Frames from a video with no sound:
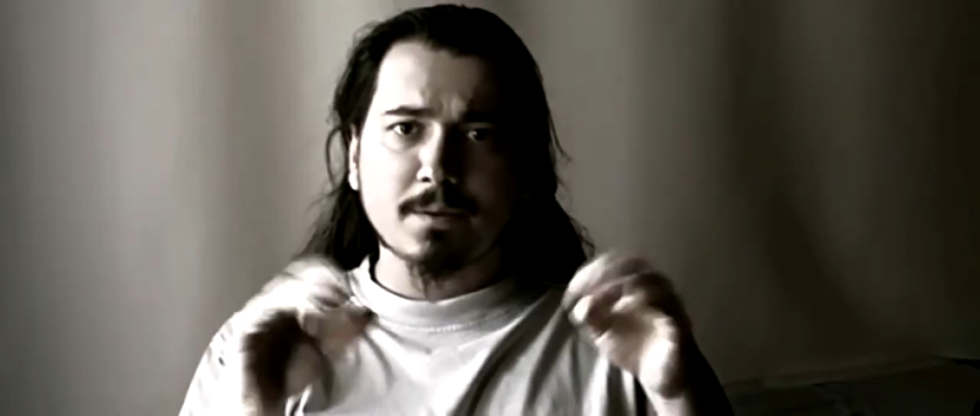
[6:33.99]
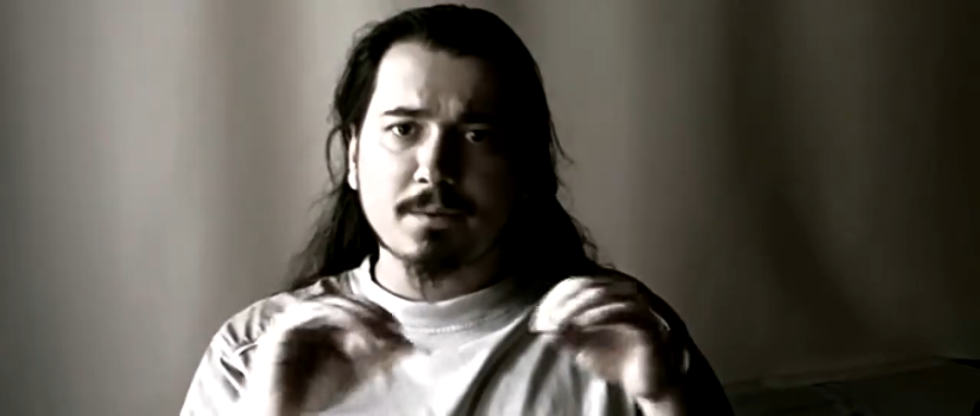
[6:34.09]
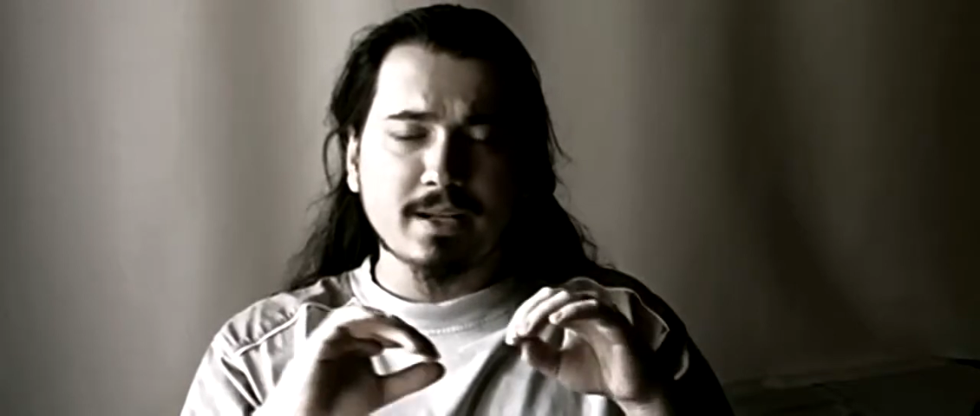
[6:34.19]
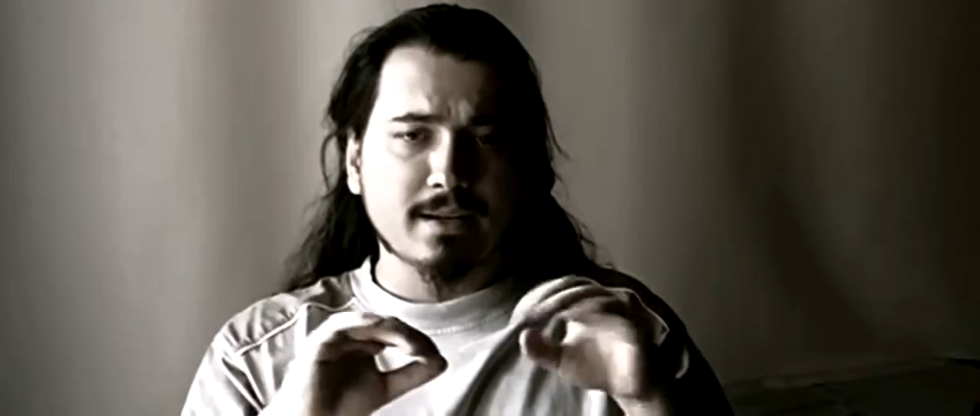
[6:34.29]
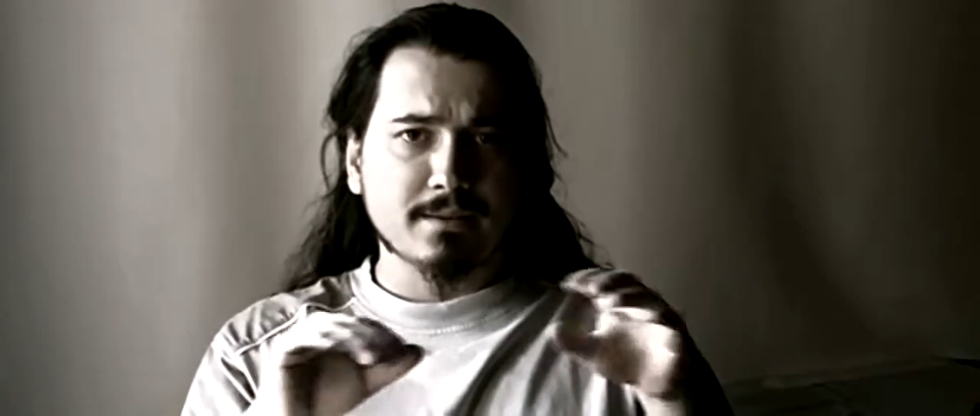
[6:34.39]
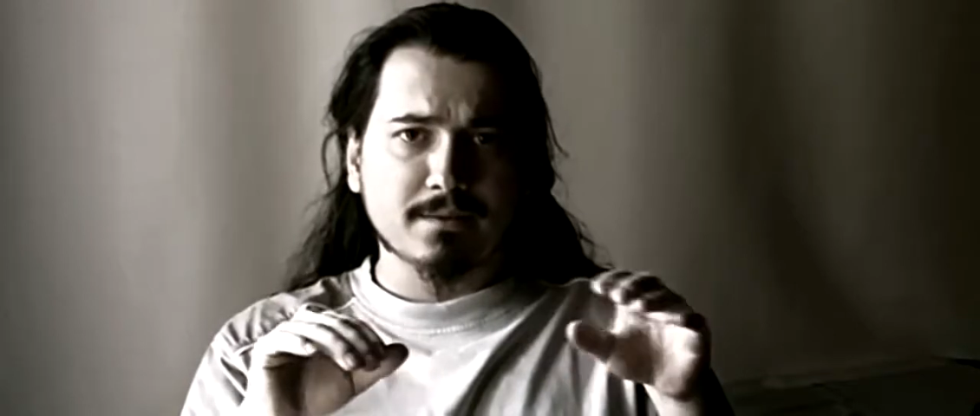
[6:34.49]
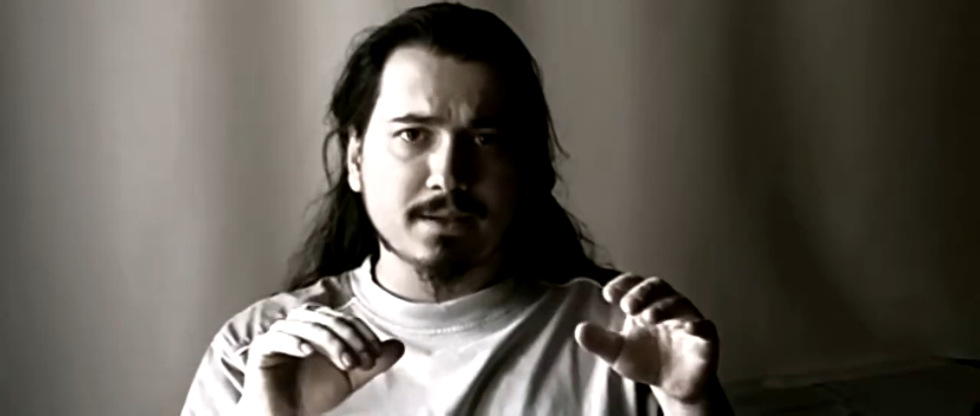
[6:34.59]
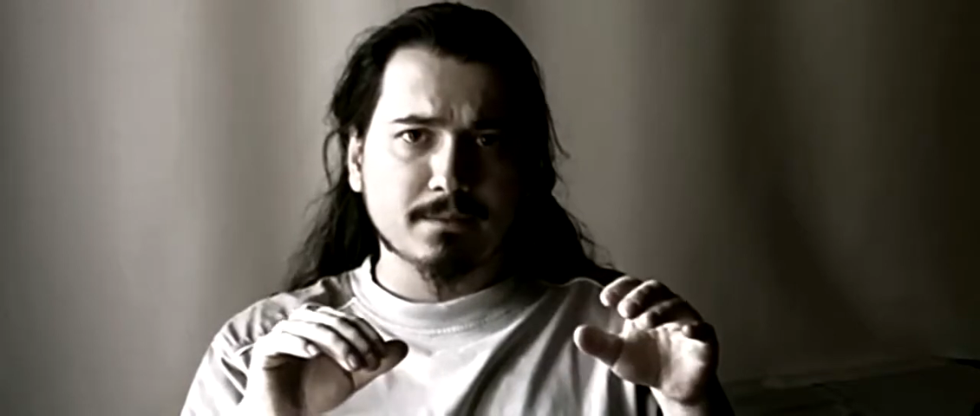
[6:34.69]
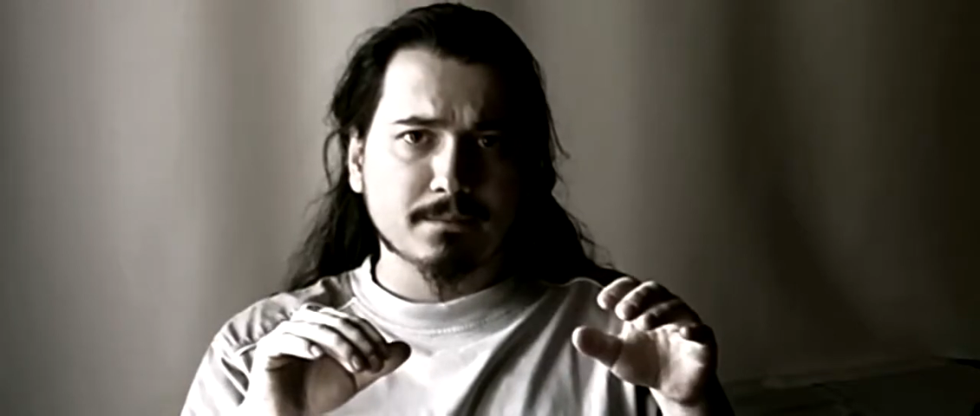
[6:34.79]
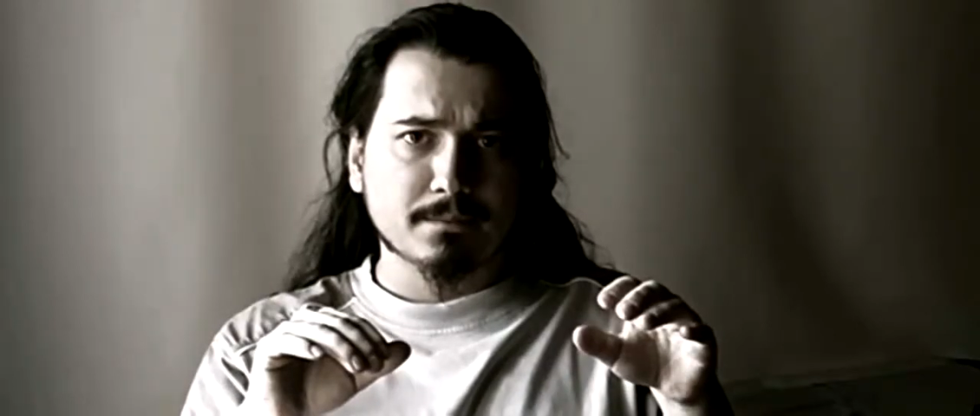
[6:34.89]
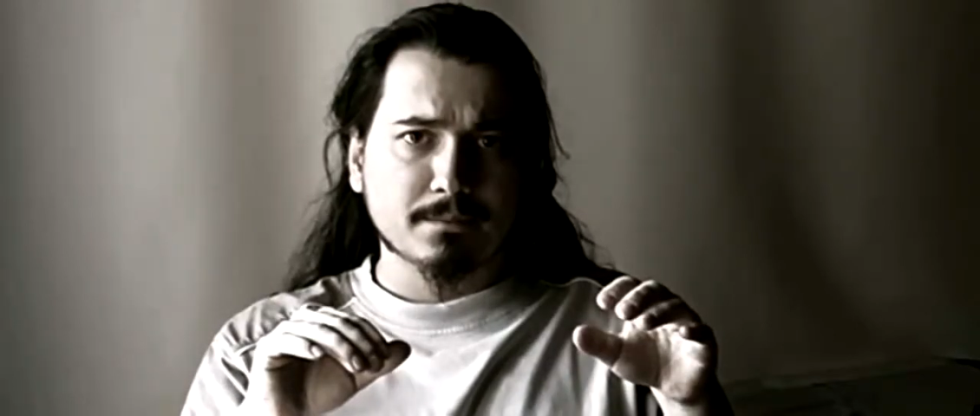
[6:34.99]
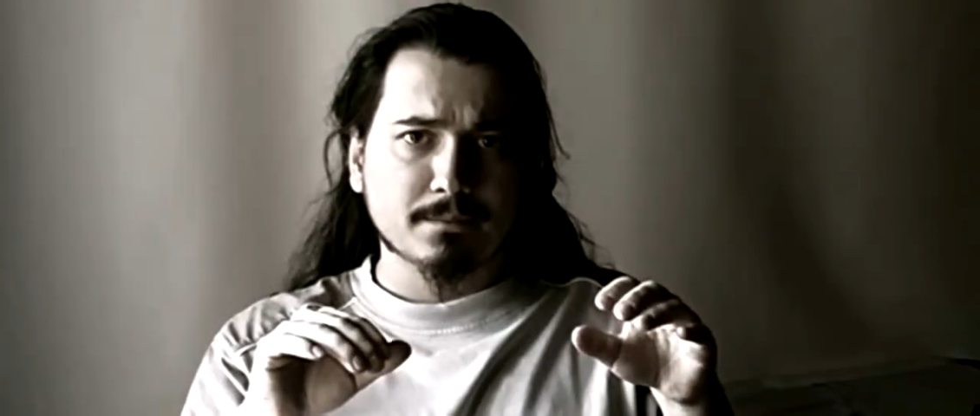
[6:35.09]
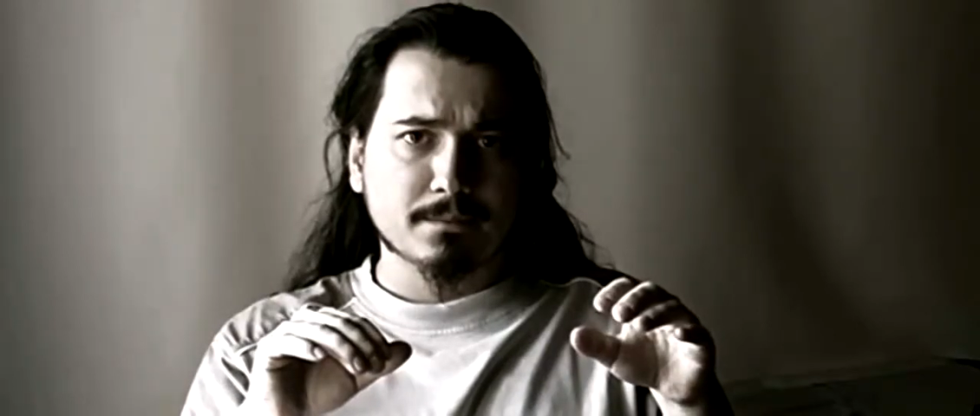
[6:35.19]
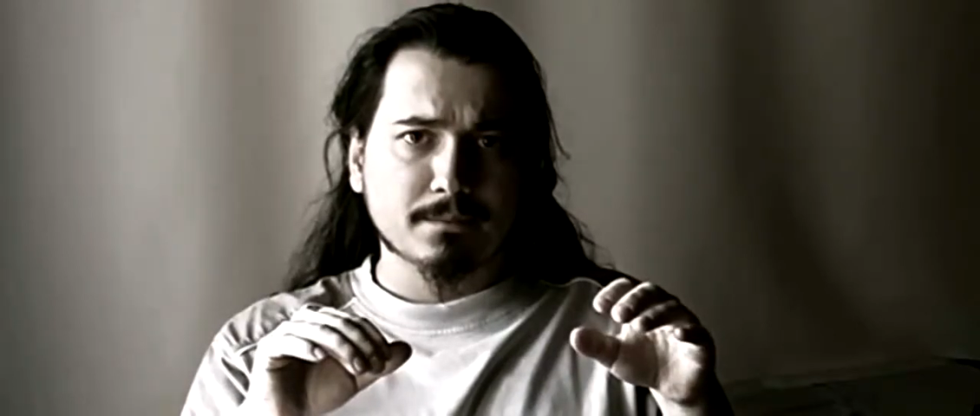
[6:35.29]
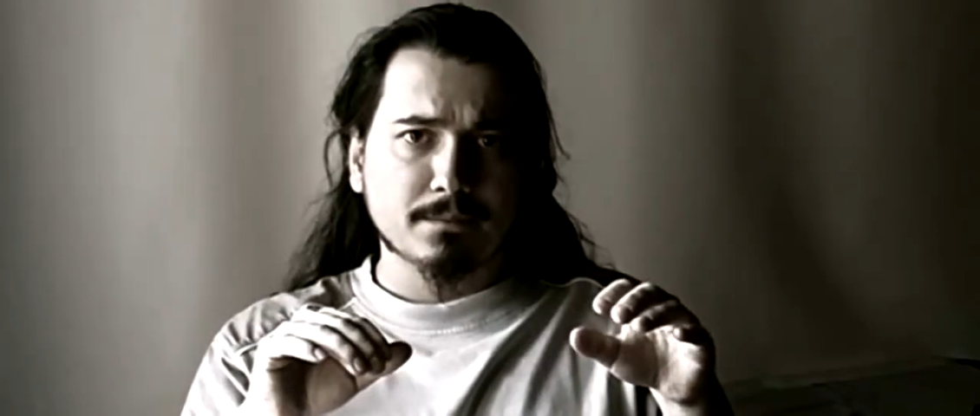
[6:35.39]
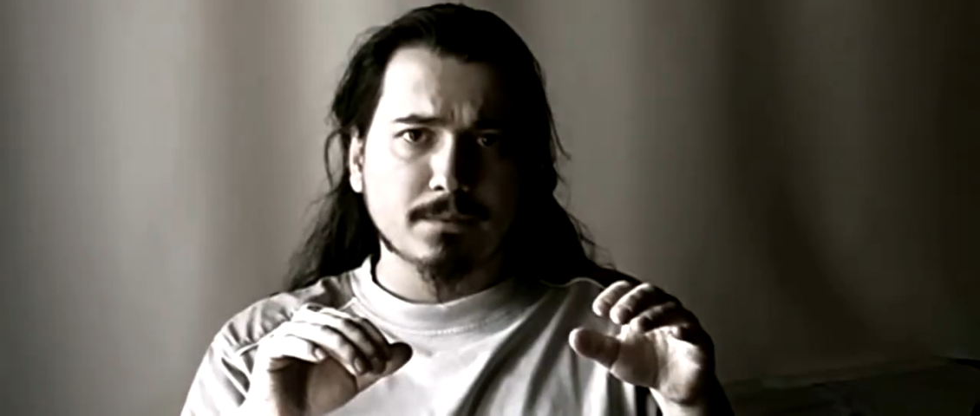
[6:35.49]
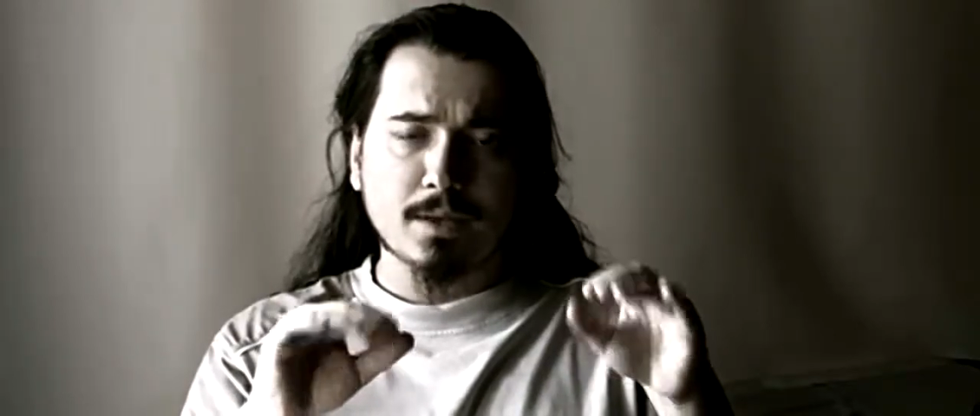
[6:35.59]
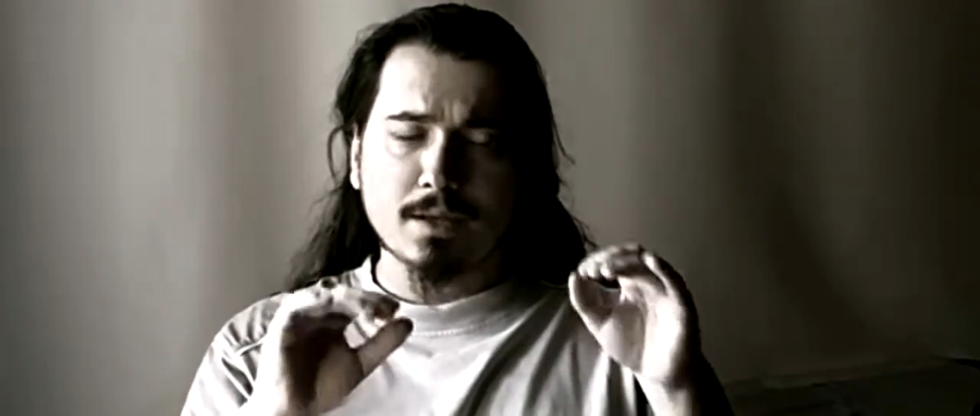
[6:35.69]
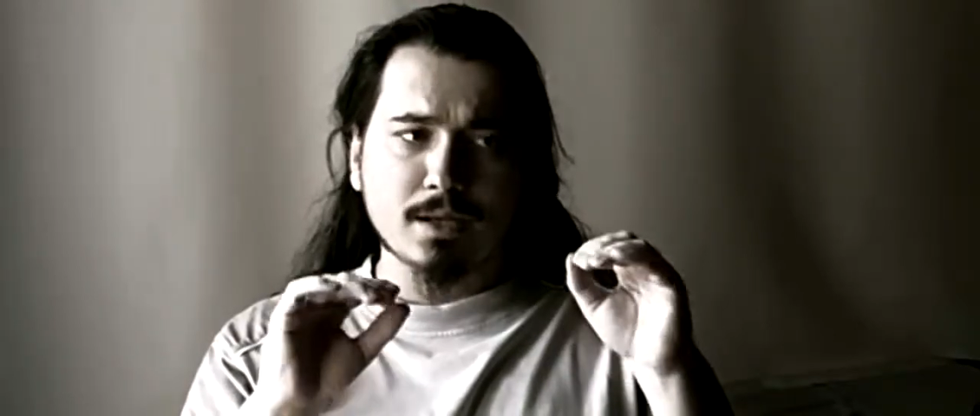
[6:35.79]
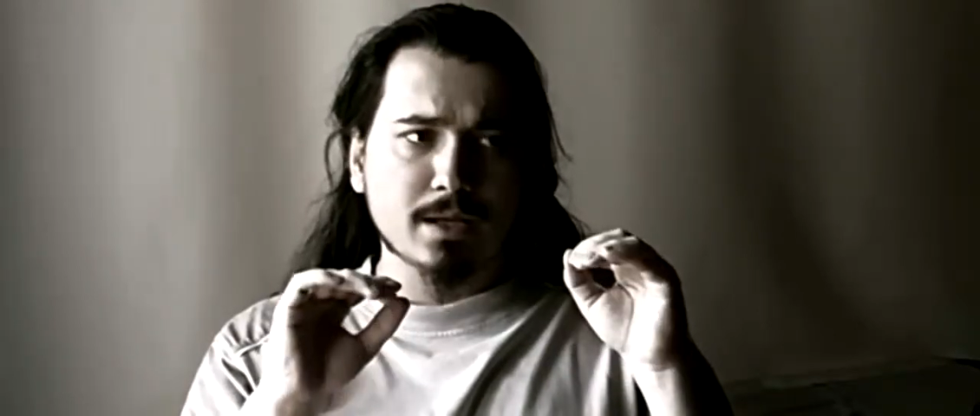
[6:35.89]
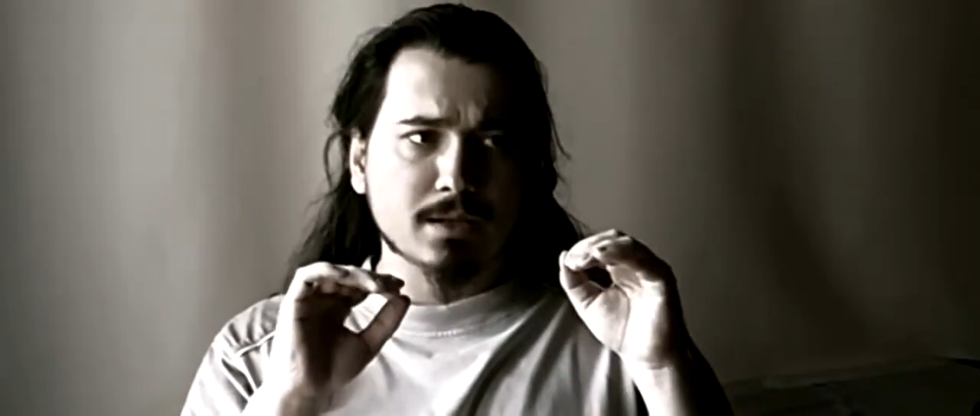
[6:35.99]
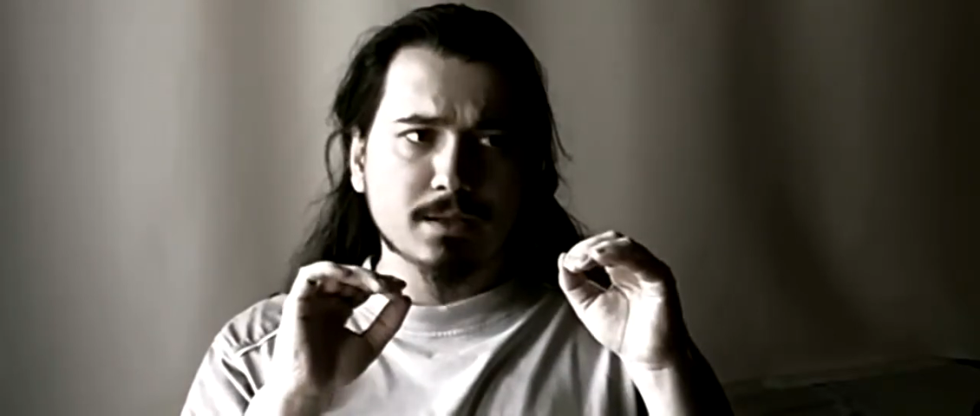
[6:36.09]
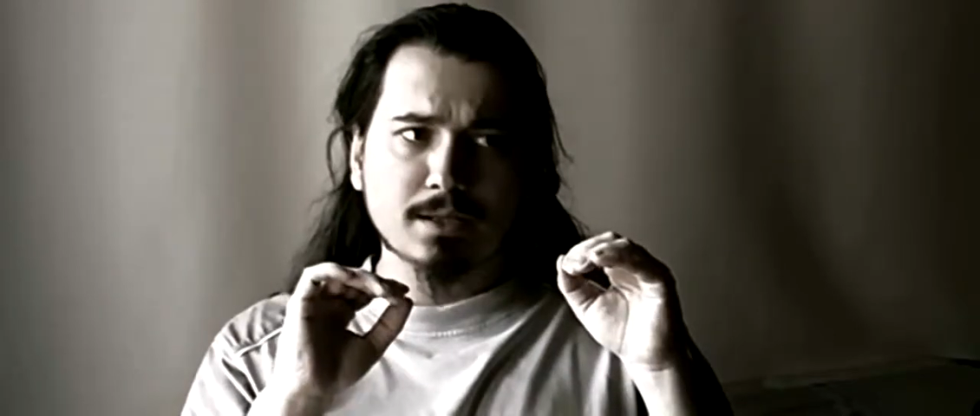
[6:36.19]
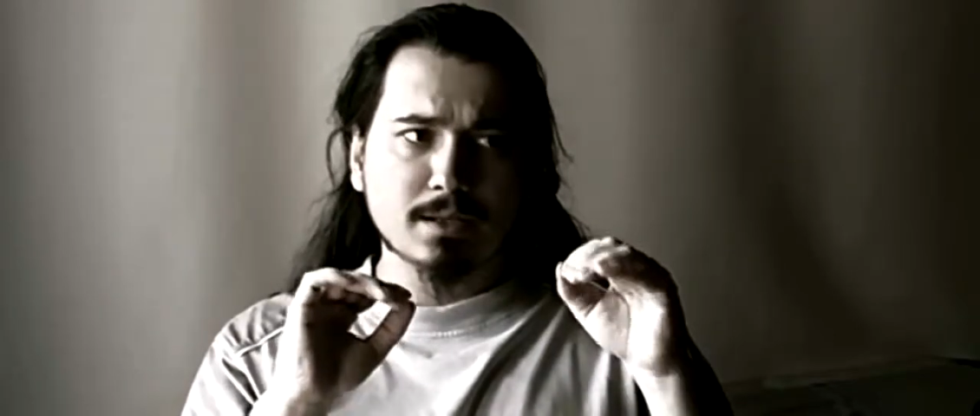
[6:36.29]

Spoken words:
with anything. That